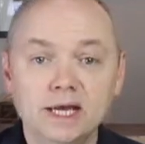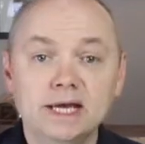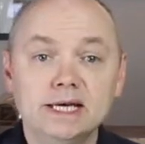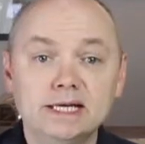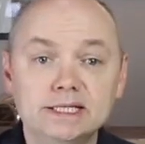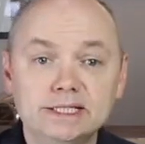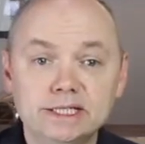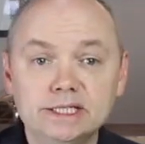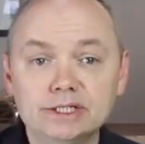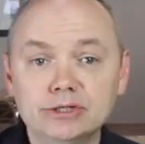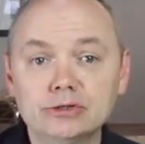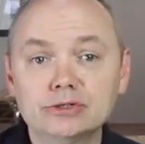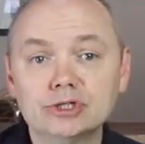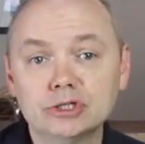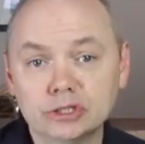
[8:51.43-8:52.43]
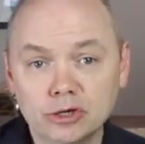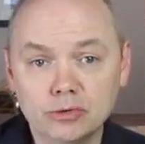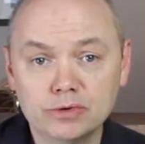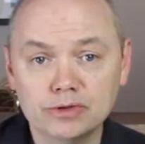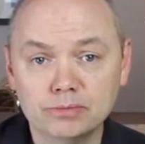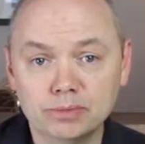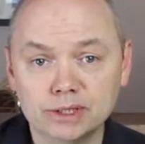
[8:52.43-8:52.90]
It is easier to lower
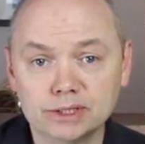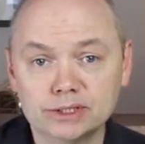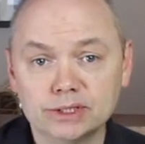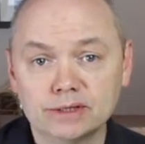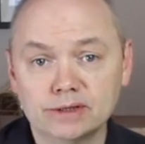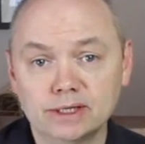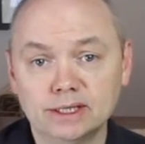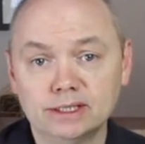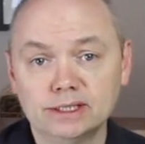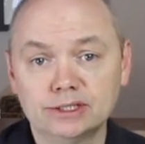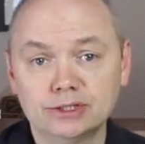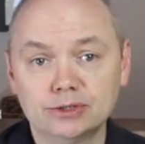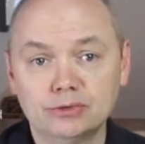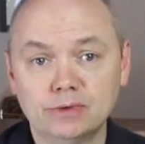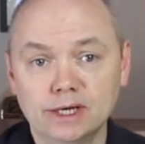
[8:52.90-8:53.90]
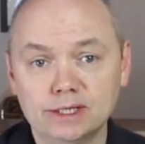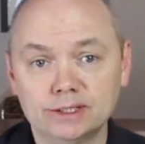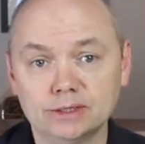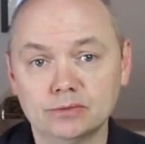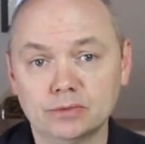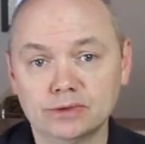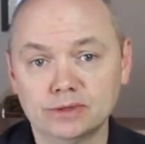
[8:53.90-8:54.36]
the pitch than it is to raise
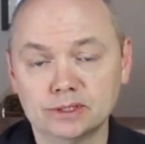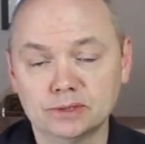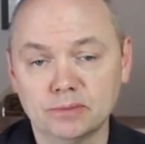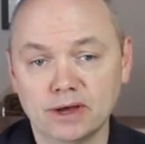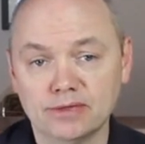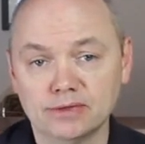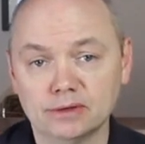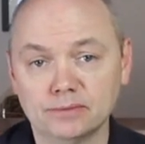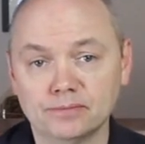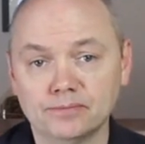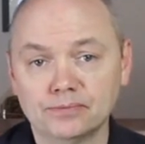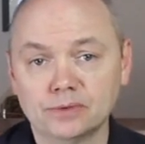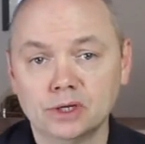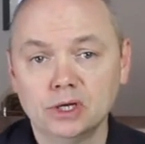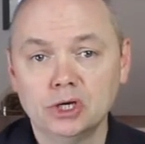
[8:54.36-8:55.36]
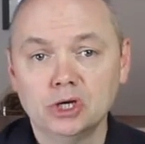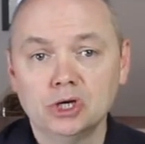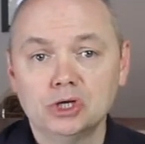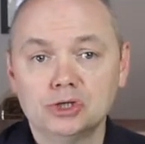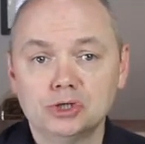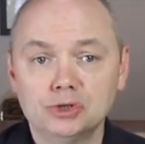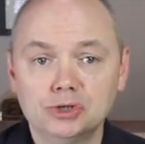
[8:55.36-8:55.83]
it with this method.
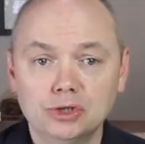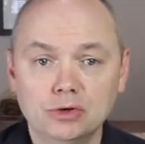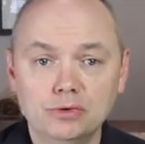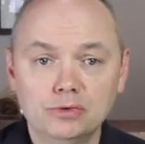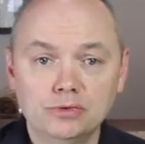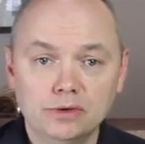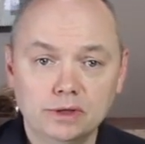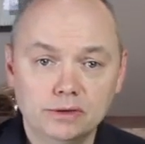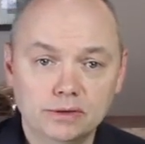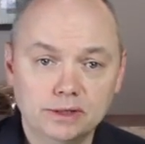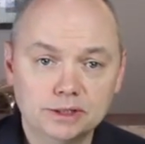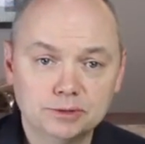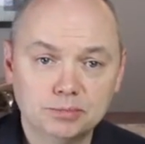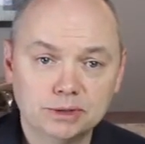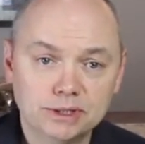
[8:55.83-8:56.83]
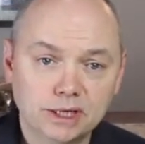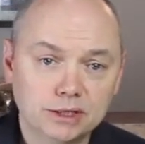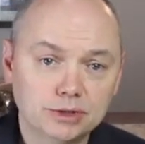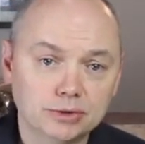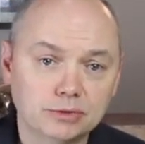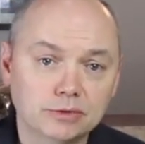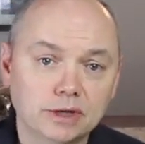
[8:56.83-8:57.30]
To show its
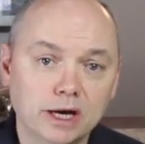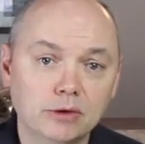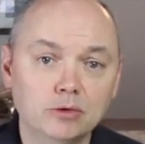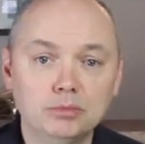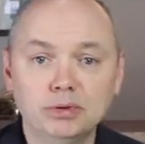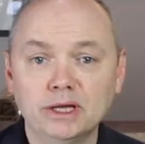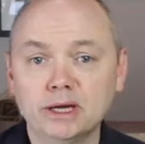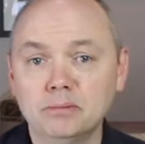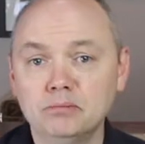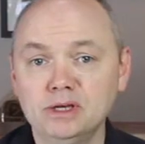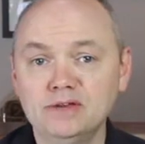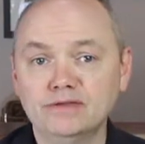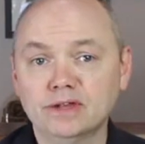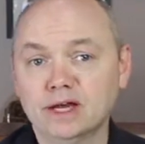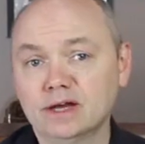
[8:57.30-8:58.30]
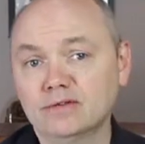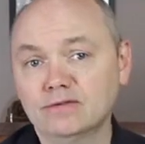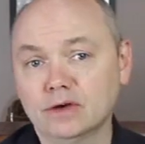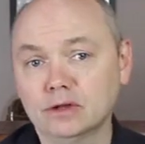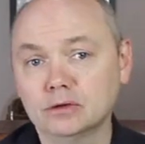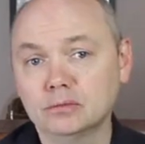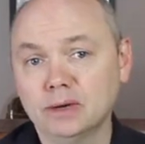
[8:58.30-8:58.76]
potential, I will play a B flat
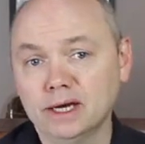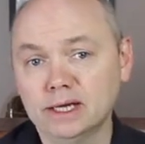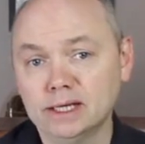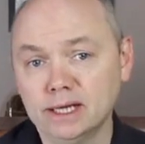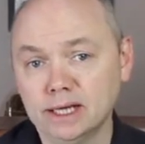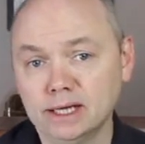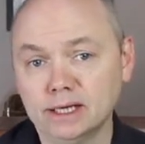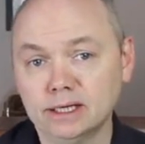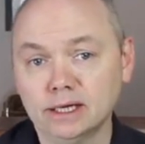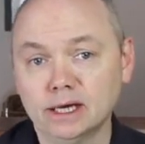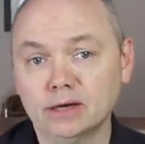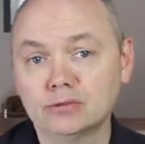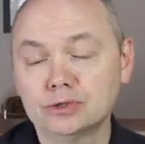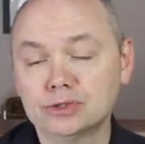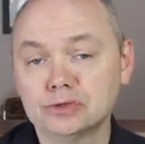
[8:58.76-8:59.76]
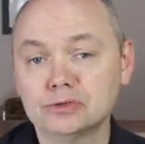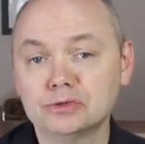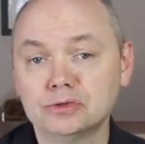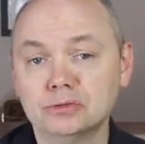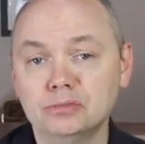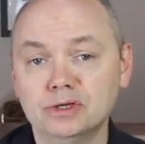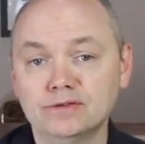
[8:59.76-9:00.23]
followed by an A and return to
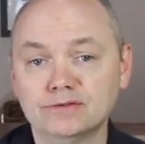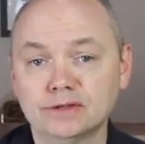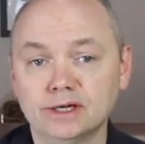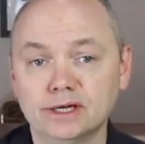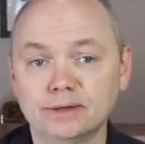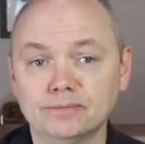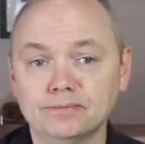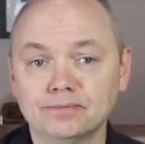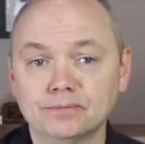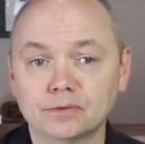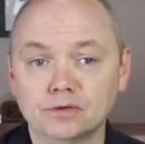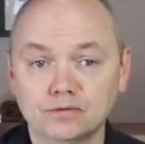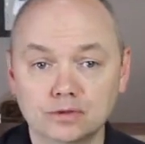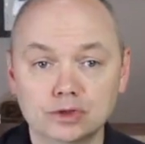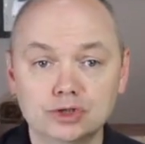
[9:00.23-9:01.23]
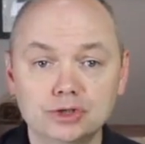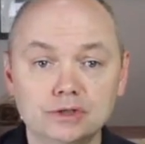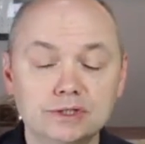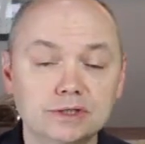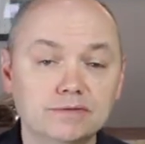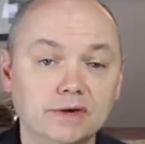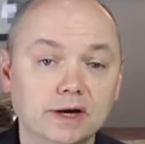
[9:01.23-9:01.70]
a B flat, first
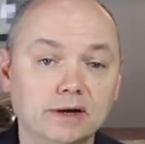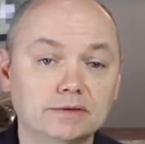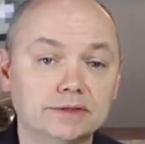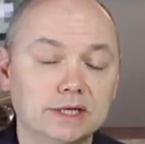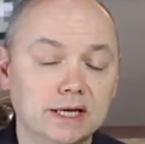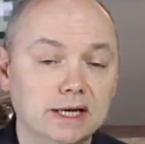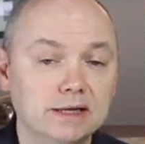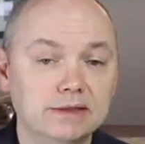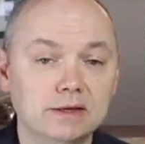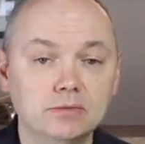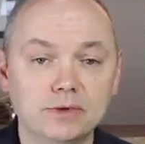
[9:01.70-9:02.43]
using valves and then